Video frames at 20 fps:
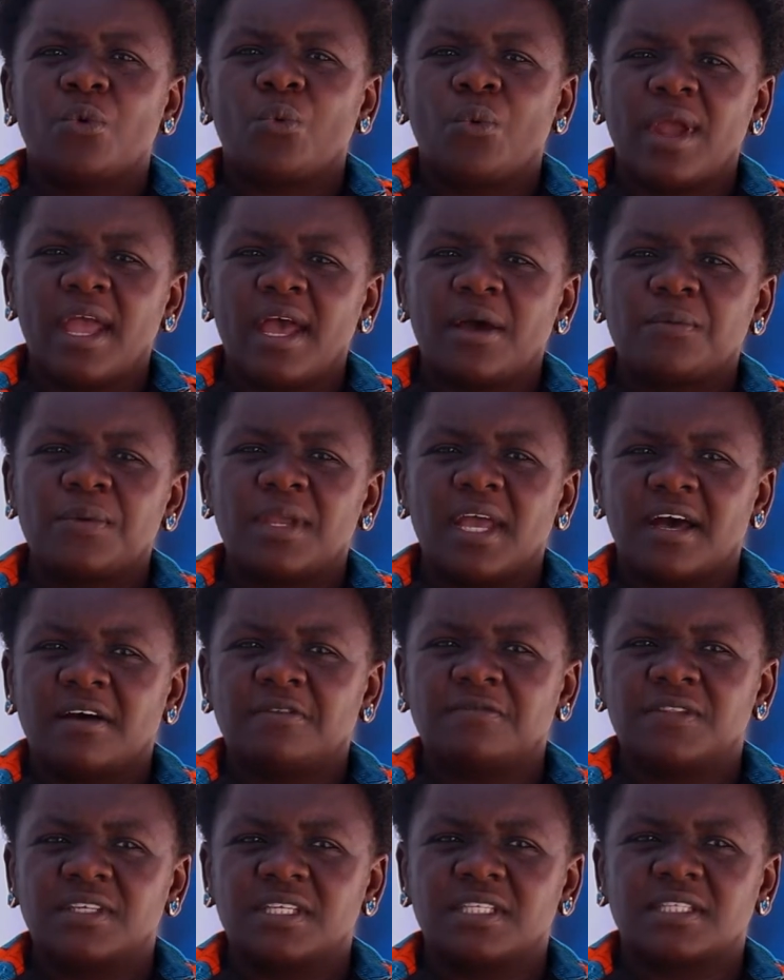Where we
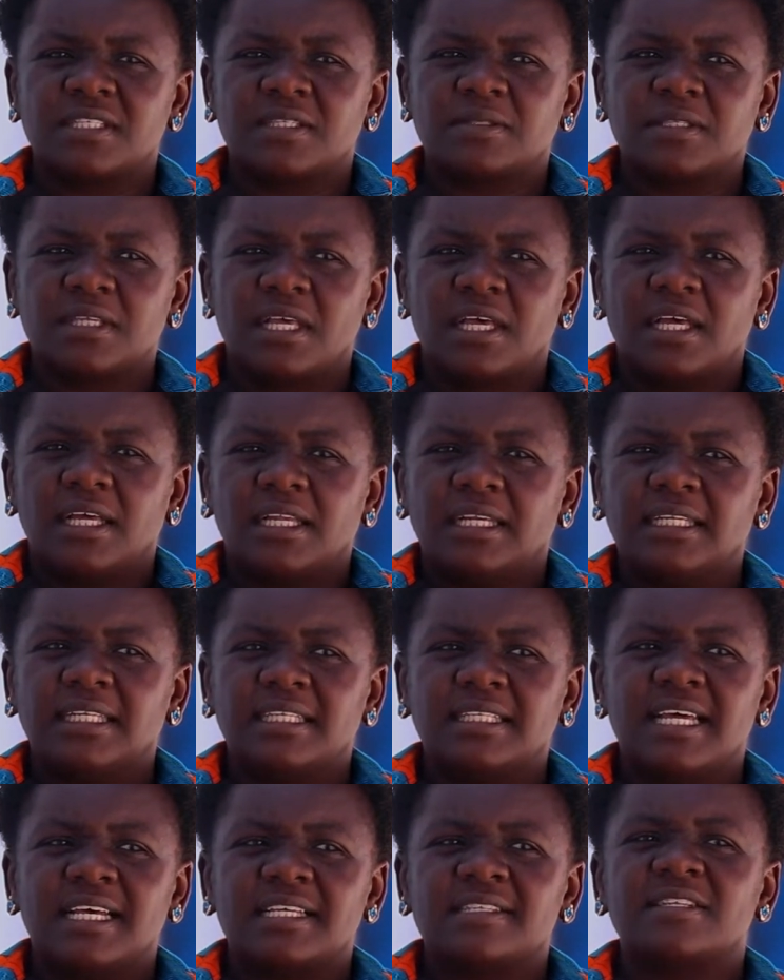have these
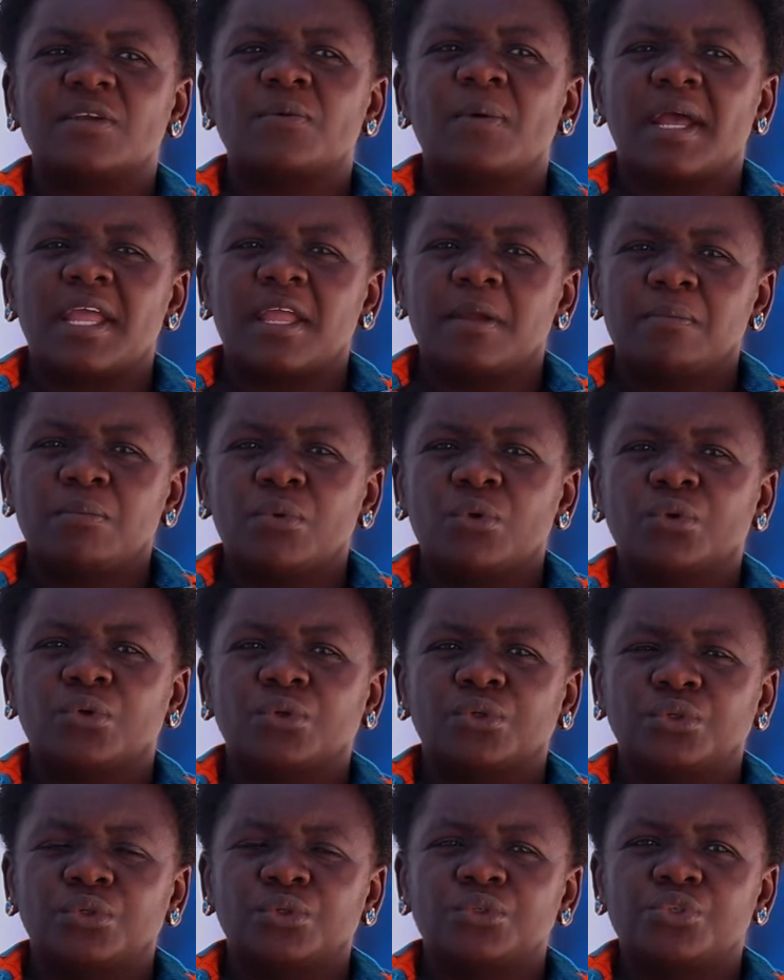leaders, they were
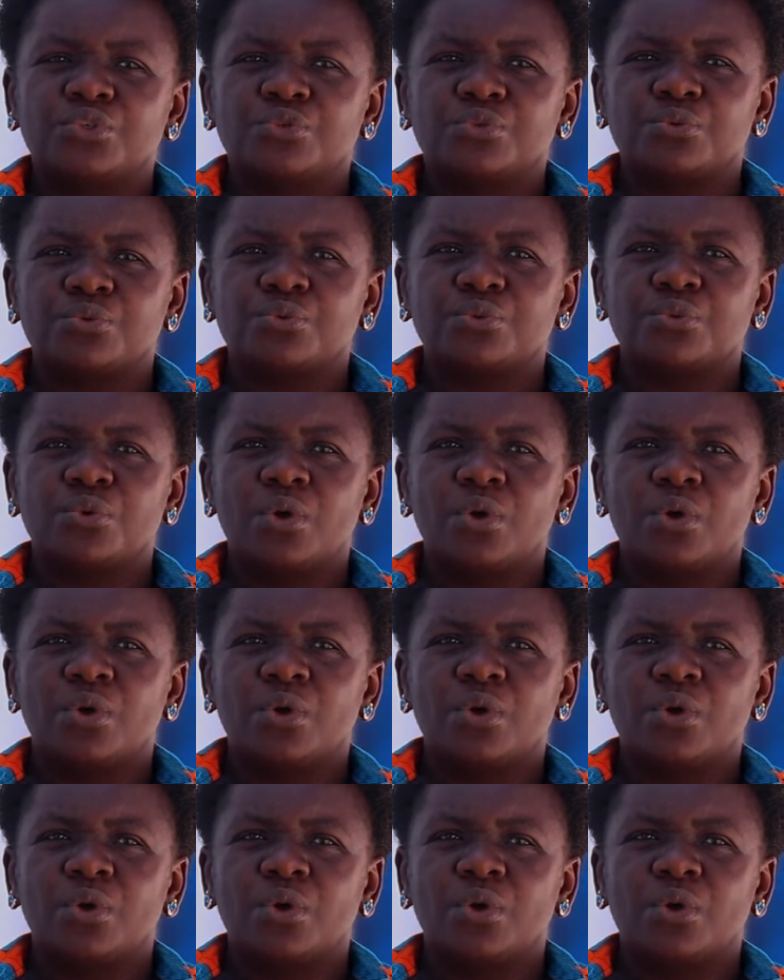able to